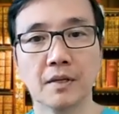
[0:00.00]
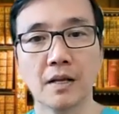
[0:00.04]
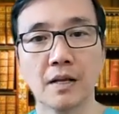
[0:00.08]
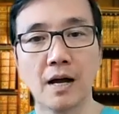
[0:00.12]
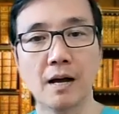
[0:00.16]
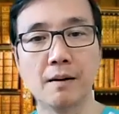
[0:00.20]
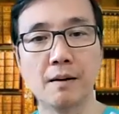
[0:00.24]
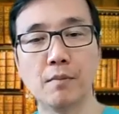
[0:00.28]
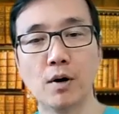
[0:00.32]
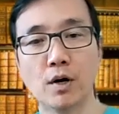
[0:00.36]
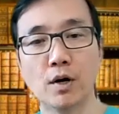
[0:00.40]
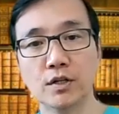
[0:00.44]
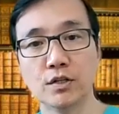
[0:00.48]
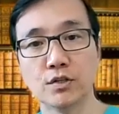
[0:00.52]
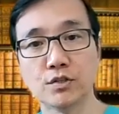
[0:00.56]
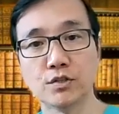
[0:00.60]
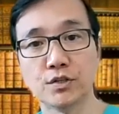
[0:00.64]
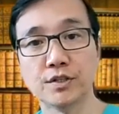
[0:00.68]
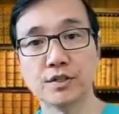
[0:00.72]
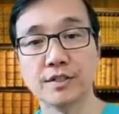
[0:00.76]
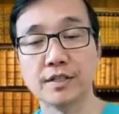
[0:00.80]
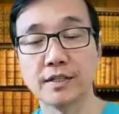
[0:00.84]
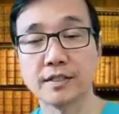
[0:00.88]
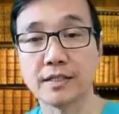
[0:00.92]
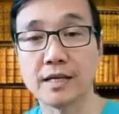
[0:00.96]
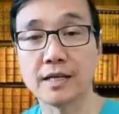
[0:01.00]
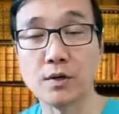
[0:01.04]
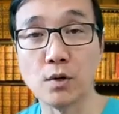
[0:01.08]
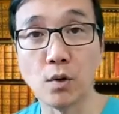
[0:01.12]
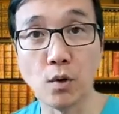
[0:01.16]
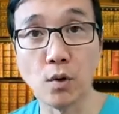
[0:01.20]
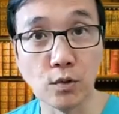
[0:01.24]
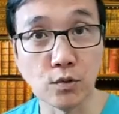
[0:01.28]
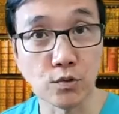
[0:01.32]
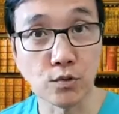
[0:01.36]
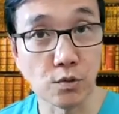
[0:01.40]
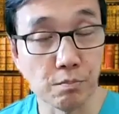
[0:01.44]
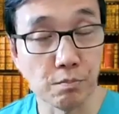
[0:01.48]
A monitor that can
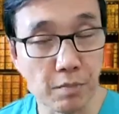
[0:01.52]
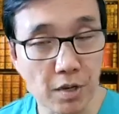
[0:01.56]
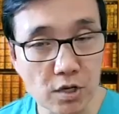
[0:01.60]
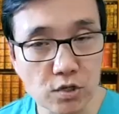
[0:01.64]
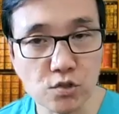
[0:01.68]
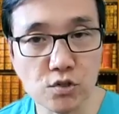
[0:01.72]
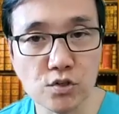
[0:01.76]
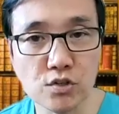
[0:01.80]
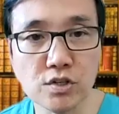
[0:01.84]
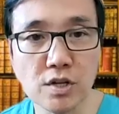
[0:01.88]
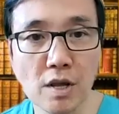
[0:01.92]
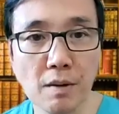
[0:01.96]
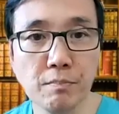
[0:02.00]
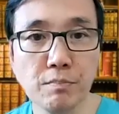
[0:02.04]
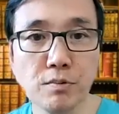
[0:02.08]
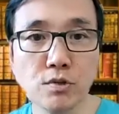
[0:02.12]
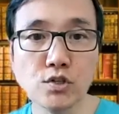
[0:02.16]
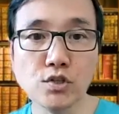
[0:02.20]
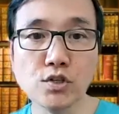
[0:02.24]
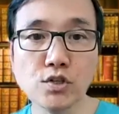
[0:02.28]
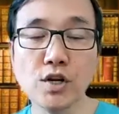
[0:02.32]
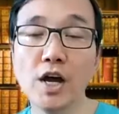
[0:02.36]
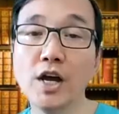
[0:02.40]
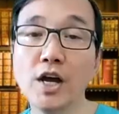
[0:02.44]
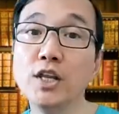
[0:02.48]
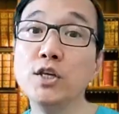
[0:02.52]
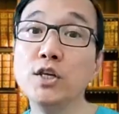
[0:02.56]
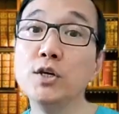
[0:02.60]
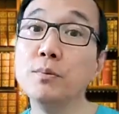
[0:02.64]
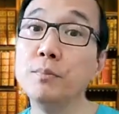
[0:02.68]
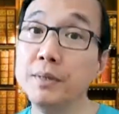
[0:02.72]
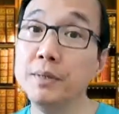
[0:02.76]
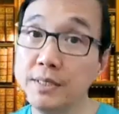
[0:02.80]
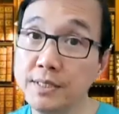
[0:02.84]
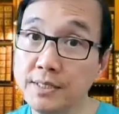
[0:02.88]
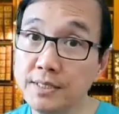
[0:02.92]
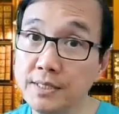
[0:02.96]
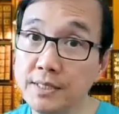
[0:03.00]
also measure temperature and
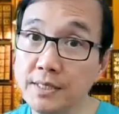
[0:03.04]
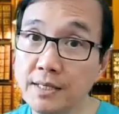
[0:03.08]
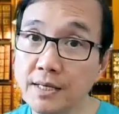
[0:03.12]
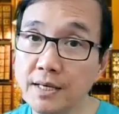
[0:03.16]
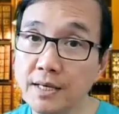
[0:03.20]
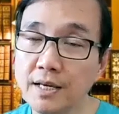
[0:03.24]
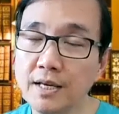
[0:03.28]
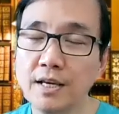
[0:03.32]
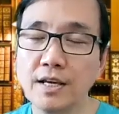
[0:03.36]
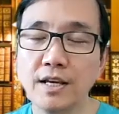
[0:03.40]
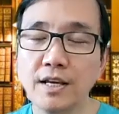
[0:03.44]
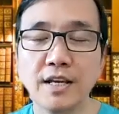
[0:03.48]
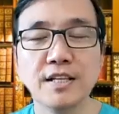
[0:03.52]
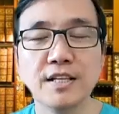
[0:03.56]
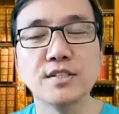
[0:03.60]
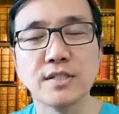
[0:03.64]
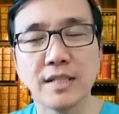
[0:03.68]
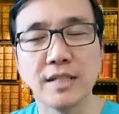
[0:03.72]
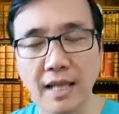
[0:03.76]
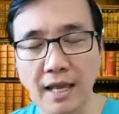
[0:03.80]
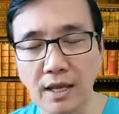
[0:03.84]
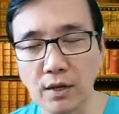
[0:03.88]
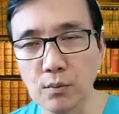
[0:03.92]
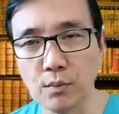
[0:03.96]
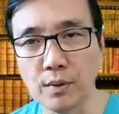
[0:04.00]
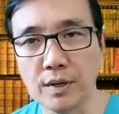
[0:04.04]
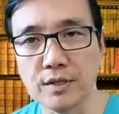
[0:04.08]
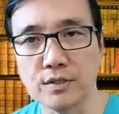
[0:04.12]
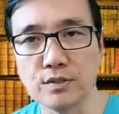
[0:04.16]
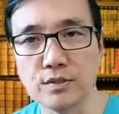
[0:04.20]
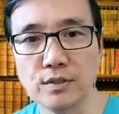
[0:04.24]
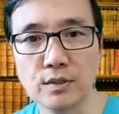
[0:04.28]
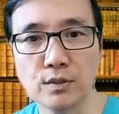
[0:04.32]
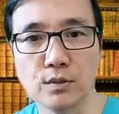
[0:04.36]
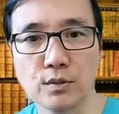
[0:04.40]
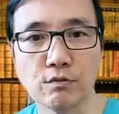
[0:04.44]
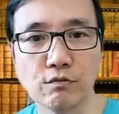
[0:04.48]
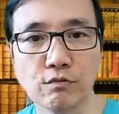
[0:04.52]
humidity is likewise
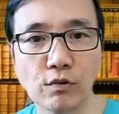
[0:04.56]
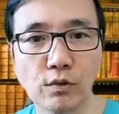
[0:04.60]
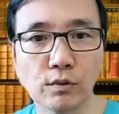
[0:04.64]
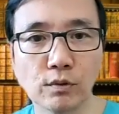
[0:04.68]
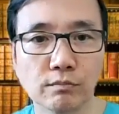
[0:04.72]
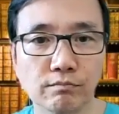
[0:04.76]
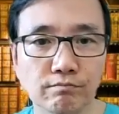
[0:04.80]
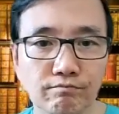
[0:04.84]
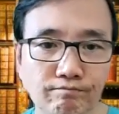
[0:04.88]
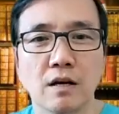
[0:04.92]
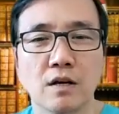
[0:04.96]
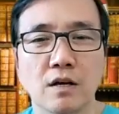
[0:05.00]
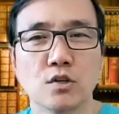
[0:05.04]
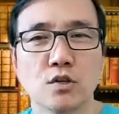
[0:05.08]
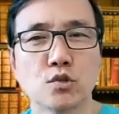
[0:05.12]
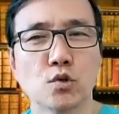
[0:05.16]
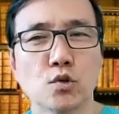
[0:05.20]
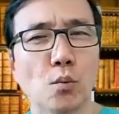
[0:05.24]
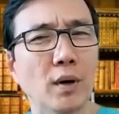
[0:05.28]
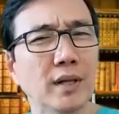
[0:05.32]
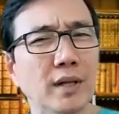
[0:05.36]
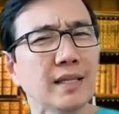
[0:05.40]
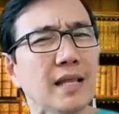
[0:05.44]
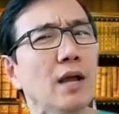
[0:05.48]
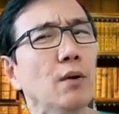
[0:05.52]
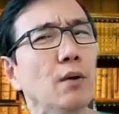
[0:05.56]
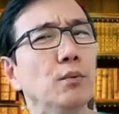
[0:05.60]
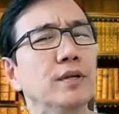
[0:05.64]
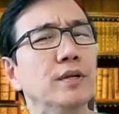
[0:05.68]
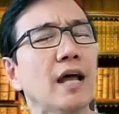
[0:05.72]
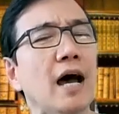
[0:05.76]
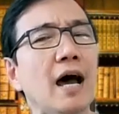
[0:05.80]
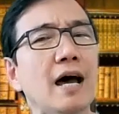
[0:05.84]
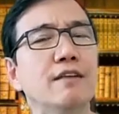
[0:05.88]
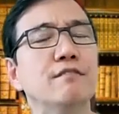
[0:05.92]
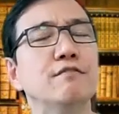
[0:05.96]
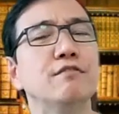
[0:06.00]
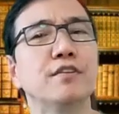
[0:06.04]
useful. So what I would
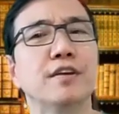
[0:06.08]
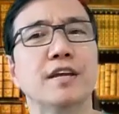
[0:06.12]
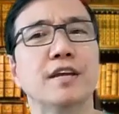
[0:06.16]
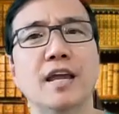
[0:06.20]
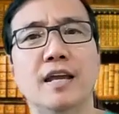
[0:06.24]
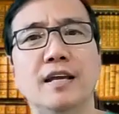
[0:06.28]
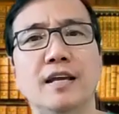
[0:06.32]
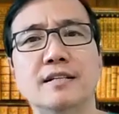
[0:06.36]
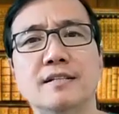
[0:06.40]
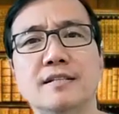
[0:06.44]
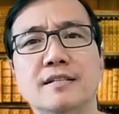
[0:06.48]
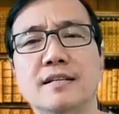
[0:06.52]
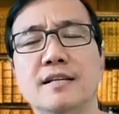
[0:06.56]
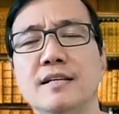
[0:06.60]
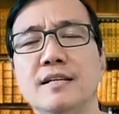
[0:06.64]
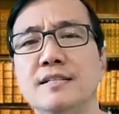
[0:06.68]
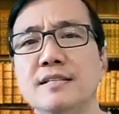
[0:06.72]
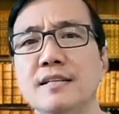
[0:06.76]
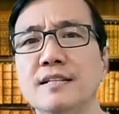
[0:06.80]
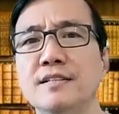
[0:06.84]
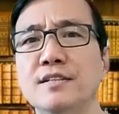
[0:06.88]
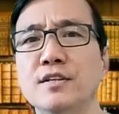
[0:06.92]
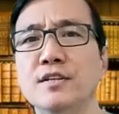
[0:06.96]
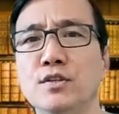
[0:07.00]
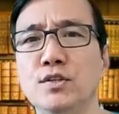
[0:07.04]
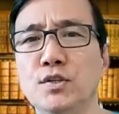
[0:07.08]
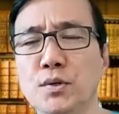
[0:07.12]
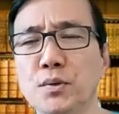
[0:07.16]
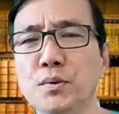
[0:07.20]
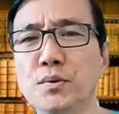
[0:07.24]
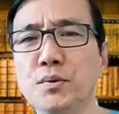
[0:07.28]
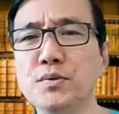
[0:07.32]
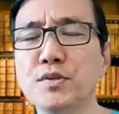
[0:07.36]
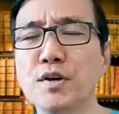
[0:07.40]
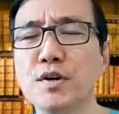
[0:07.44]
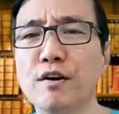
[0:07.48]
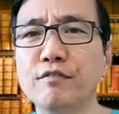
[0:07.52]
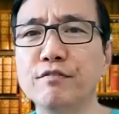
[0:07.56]
advocate is in the
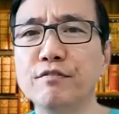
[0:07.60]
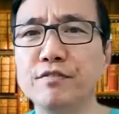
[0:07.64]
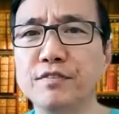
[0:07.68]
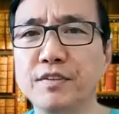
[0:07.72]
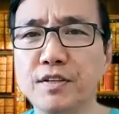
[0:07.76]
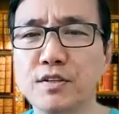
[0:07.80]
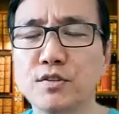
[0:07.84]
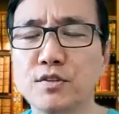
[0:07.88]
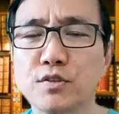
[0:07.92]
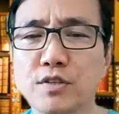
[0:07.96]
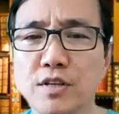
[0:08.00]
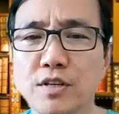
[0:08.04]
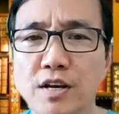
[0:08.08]
use of these